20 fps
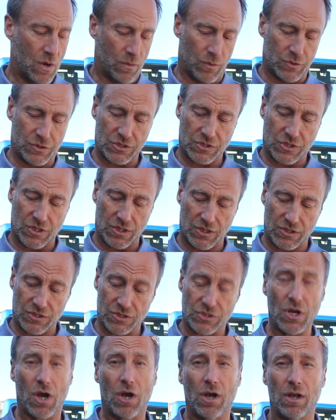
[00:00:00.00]
we're just going to
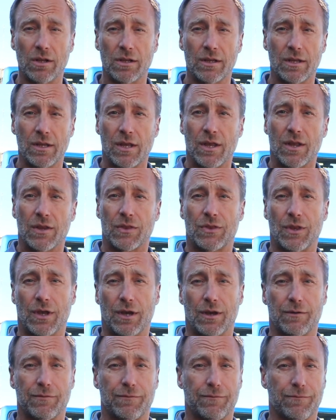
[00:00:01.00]
install
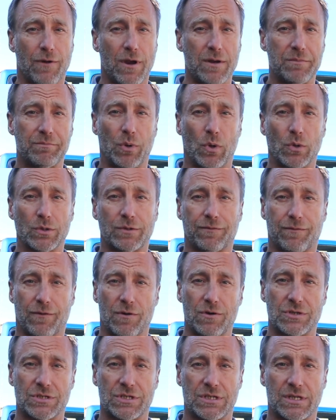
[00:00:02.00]
the front bolt
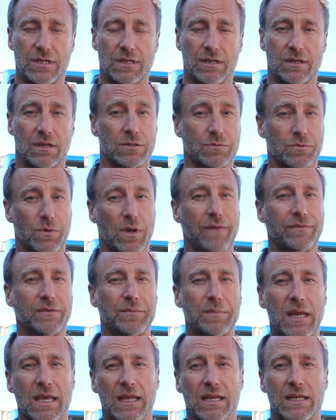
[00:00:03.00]
first, because we're going to have to
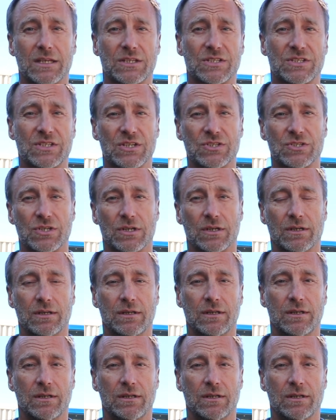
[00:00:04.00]
make an incision